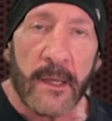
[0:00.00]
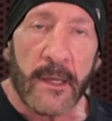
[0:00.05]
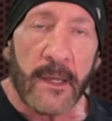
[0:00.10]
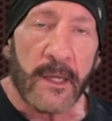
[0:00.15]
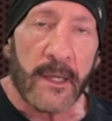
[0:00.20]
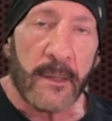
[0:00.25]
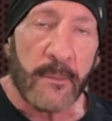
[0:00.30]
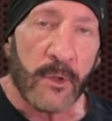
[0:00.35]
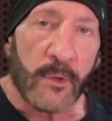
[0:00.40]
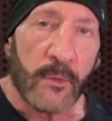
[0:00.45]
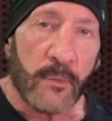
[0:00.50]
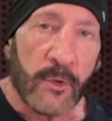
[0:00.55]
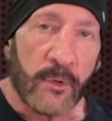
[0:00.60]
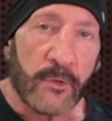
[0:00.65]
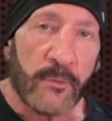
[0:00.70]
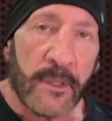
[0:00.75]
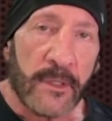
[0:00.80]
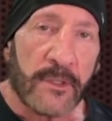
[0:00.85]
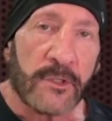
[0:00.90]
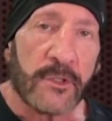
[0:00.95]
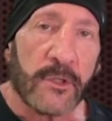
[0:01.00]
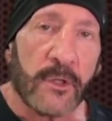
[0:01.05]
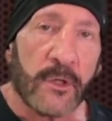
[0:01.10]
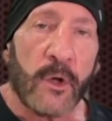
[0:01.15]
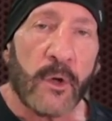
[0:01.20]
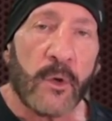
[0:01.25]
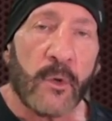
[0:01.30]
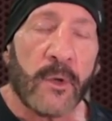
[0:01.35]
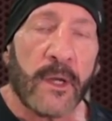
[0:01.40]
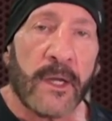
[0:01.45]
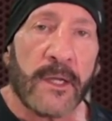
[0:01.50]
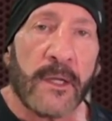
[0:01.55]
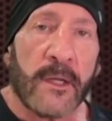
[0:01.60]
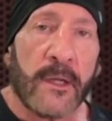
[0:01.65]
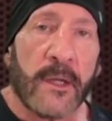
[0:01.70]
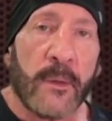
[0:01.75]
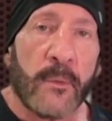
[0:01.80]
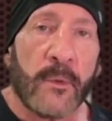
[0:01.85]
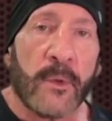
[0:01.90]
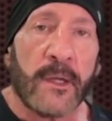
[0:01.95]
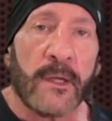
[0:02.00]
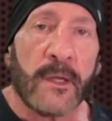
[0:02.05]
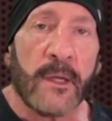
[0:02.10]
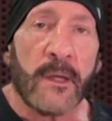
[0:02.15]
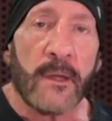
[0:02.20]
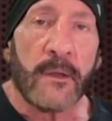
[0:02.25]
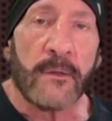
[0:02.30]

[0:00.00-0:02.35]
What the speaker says: Keep your movements slow and deliberate,